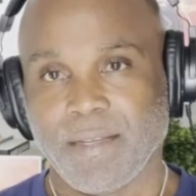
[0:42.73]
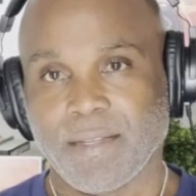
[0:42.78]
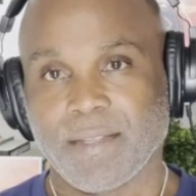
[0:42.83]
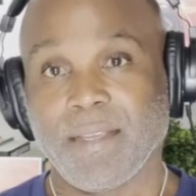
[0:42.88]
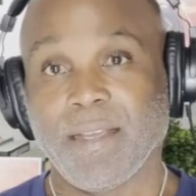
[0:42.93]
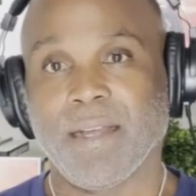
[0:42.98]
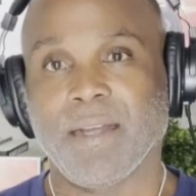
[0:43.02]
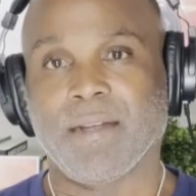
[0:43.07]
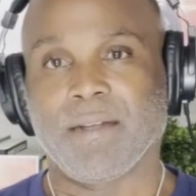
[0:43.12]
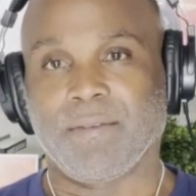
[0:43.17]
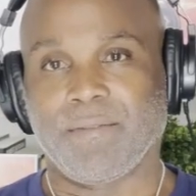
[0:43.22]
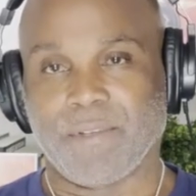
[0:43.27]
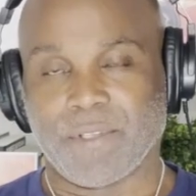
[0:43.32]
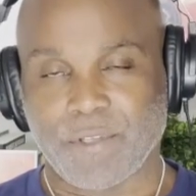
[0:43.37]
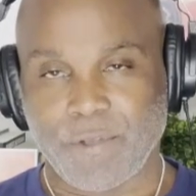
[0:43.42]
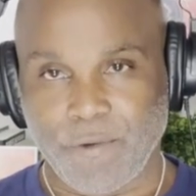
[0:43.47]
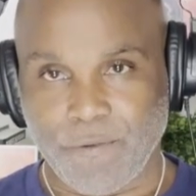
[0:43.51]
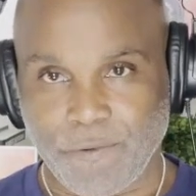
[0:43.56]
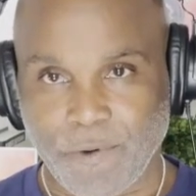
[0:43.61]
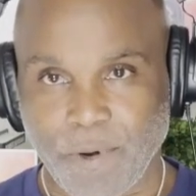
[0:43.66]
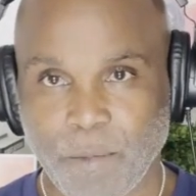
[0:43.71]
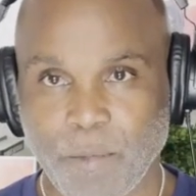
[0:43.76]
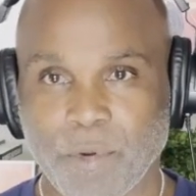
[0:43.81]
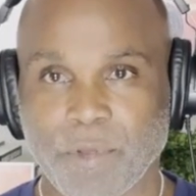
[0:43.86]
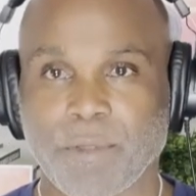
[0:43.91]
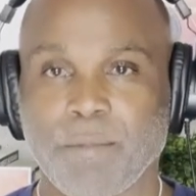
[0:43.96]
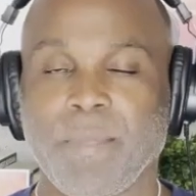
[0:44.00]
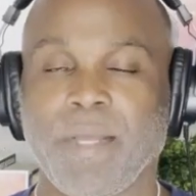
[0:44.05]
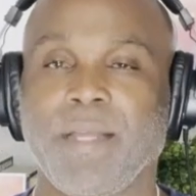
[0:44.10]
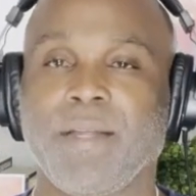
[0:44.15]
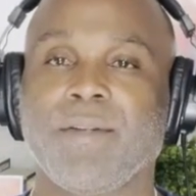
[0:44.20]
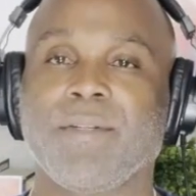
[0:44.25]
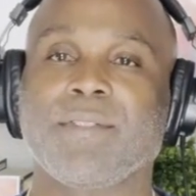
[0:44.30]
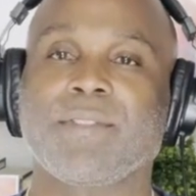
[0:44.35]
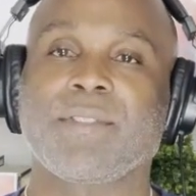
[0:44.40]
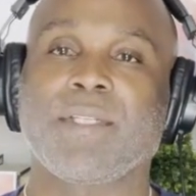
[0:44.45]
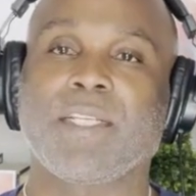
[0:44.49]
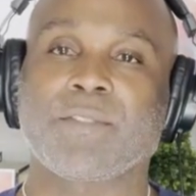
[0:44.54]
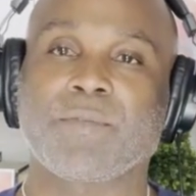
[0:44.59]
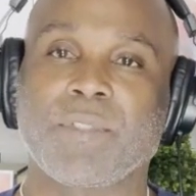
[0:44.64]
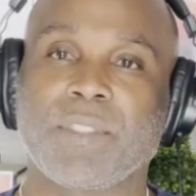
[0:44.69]
Yeah, for two Fort Worth mayors,
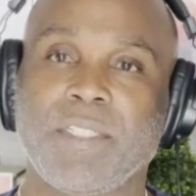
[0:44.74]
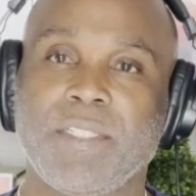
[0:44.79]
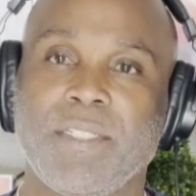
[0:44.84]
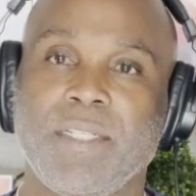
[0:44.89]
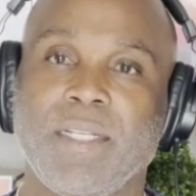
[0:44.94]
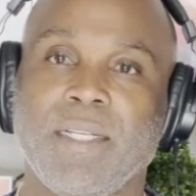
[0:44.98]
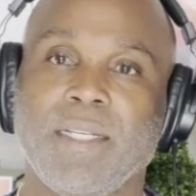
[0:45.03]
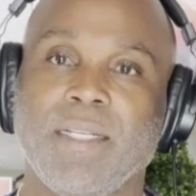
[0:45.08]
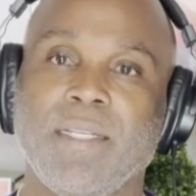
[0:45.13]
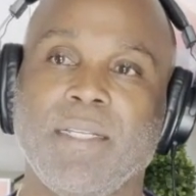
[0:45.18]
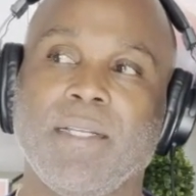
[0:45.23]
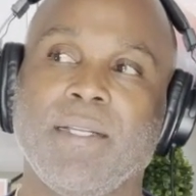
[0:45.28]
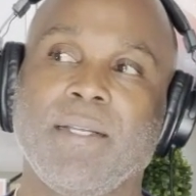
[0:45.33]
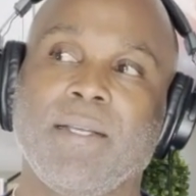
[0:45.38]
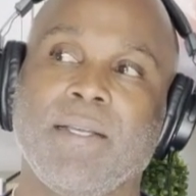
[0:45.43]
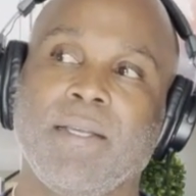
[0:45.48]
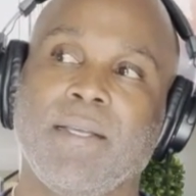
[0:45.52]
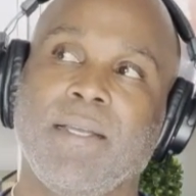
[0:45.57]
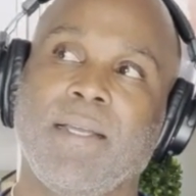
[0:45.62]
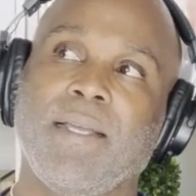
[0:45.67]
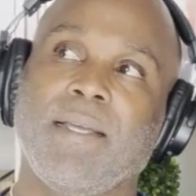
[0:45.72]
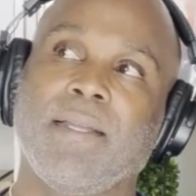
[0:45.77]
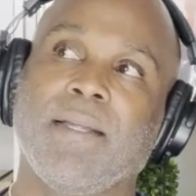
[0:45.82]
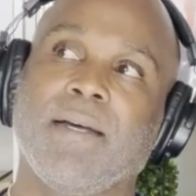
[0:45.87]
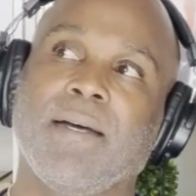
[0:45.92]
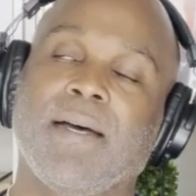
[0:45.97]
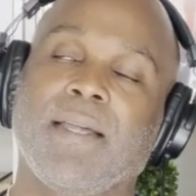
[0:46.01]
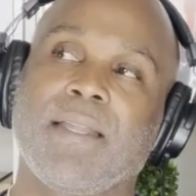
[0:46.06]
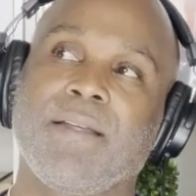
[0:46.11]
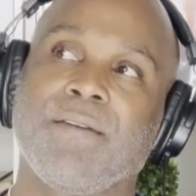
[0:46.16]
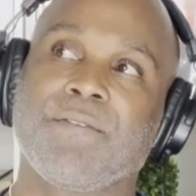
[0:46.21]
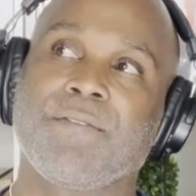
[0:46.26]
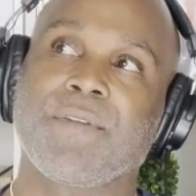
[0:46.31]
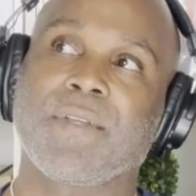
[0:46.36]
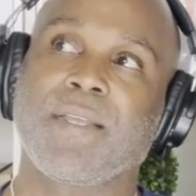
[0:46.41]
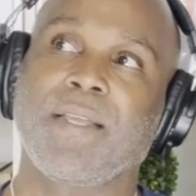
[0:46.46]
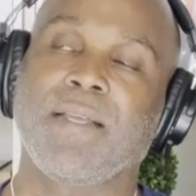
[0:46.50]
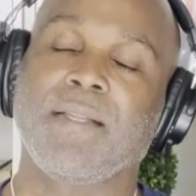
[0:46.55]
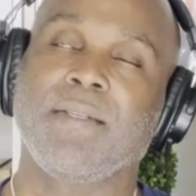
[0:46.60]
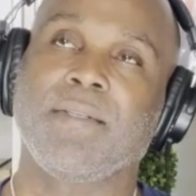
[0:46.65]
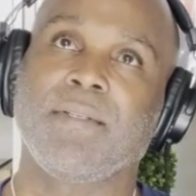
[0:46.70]
that's what she did. And I never
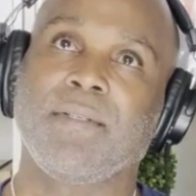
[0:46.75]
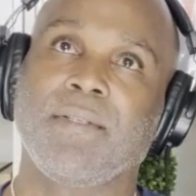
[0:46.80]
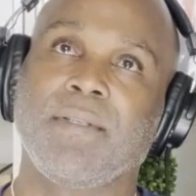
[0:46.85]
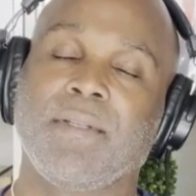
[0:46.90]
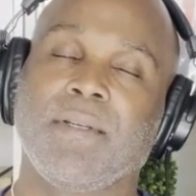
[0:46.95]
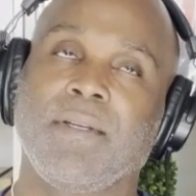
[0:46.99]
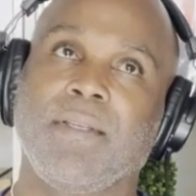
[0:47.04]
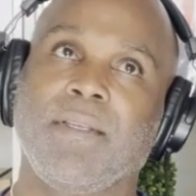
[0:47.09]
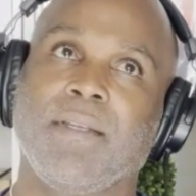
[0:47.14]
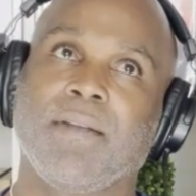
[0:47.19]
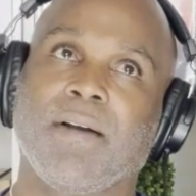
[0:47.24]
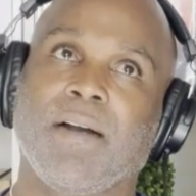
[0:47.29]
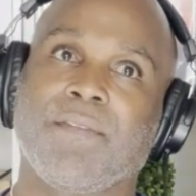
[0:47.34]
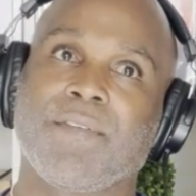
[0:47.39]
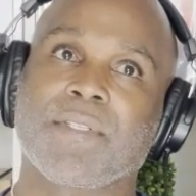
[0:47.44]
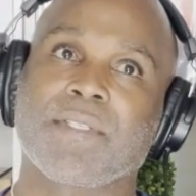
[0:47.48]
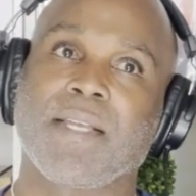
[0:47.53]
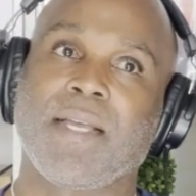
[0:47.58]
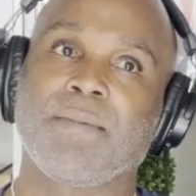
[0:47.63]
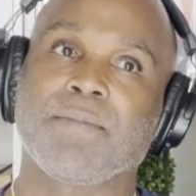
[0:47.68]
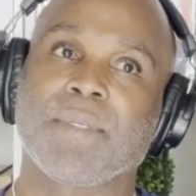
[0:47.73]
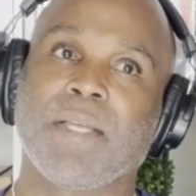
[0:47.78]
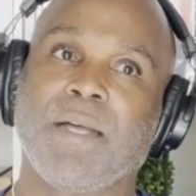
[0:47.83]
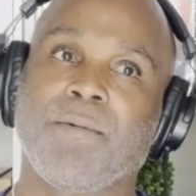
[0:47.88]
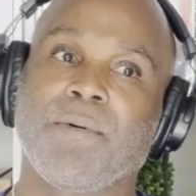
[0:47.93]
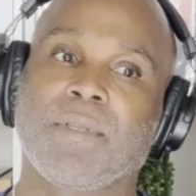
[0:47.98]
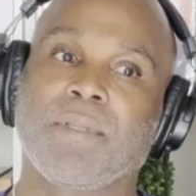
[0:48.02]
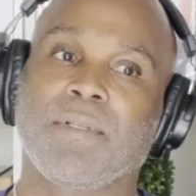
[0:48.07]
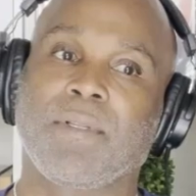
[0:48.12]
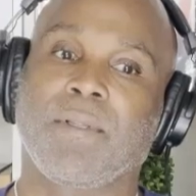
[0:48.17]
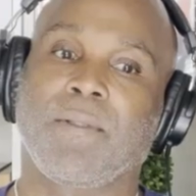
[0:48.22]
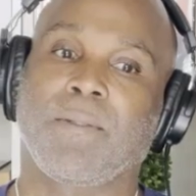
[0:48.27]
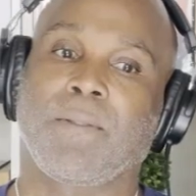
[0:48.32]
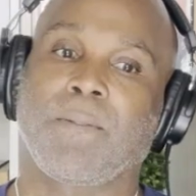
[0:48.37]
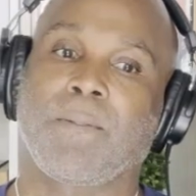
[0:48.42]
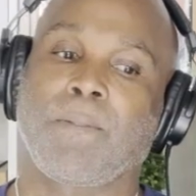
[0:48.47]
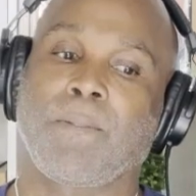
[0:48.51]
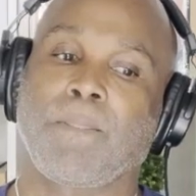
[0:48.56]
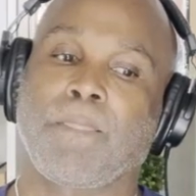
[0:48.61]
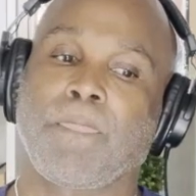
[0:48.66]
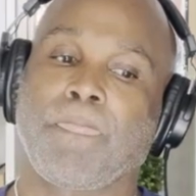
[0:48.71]
forget, you know, oftentimes
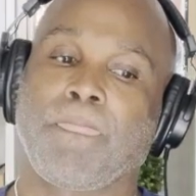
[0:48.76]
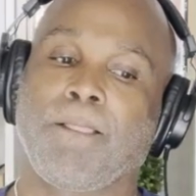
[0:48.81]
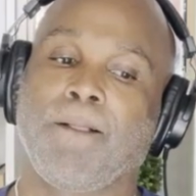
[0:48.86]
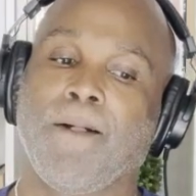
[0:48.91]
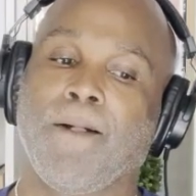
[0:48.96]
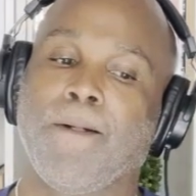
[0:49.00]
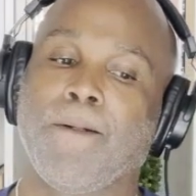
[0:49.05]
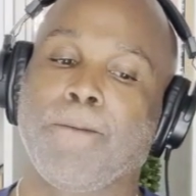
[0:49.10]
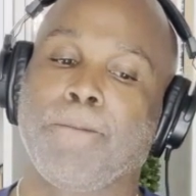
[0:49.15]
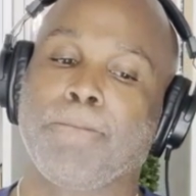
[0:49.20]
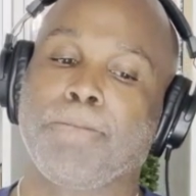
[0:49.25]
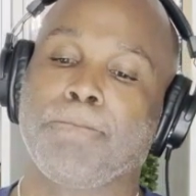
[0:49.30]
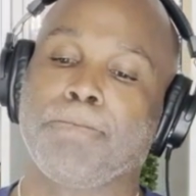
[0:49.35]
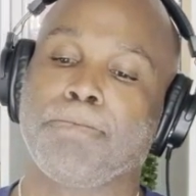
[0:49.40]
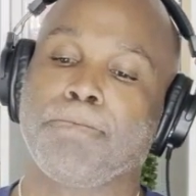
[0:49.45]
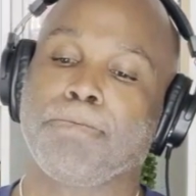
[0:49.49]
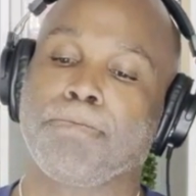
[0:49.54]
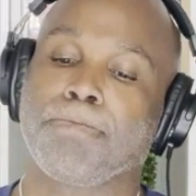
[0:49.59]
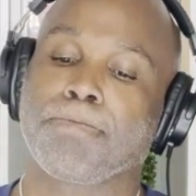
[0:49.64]
I would